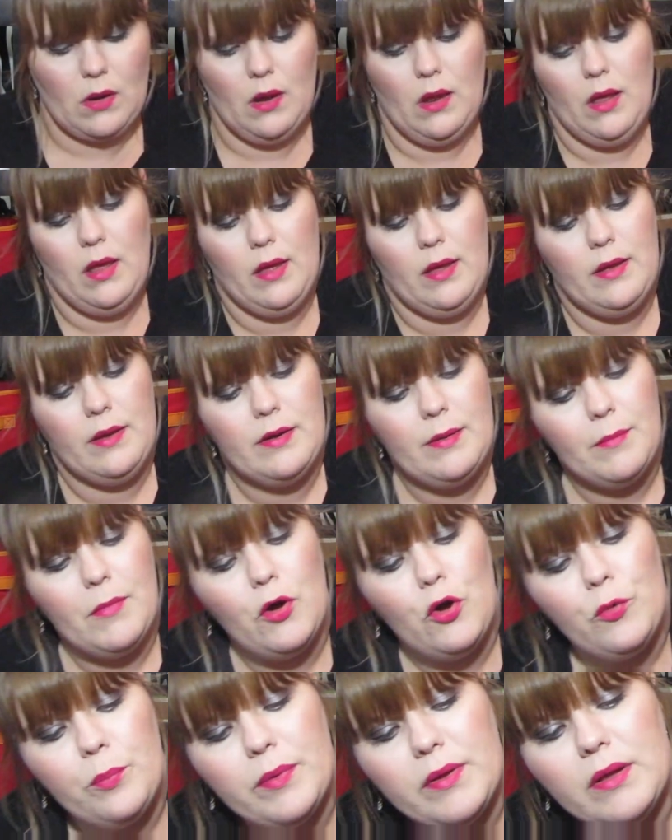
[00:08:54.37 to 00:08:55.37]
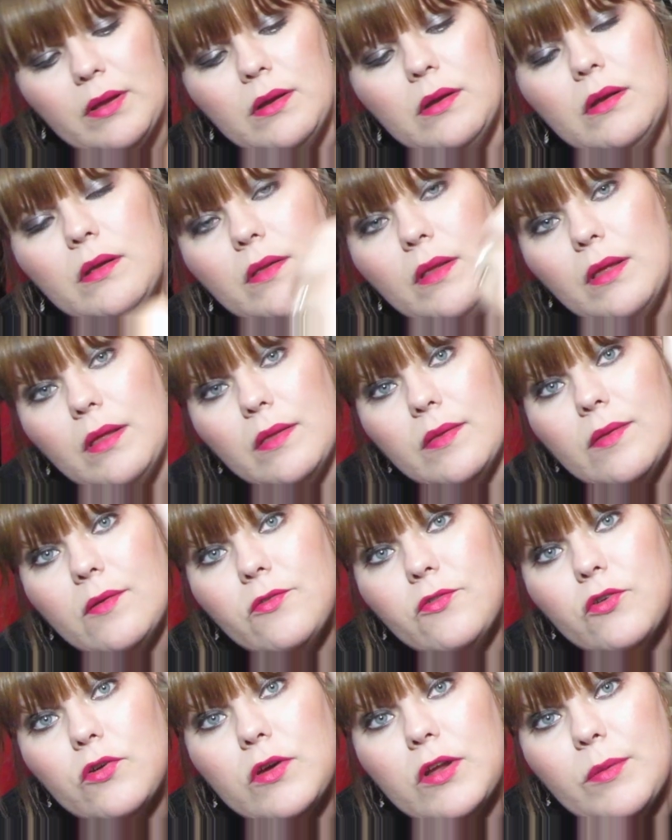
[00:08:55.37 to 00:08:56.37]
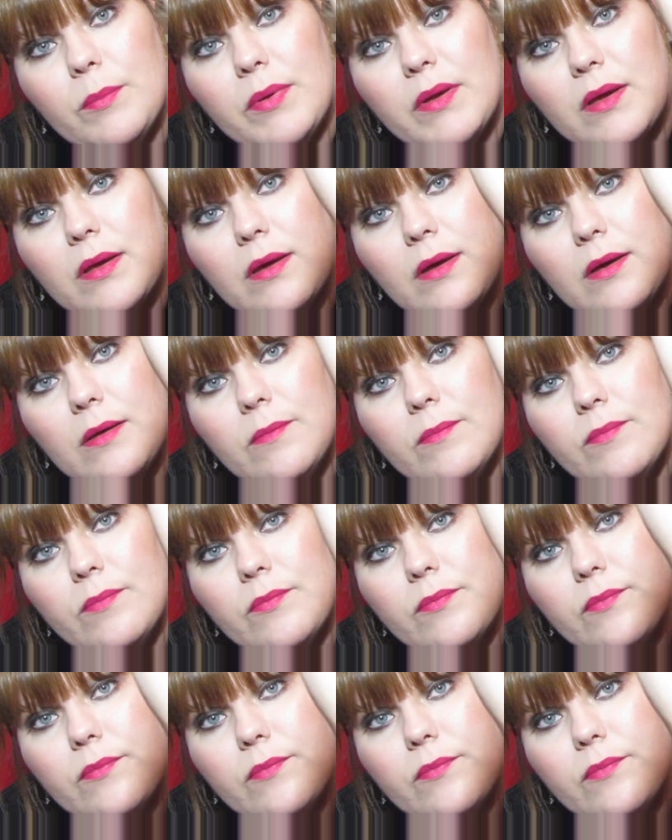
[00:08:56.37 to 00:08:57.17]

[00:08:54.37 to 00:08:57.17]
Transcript: And I'm hoping that those are going to pick up.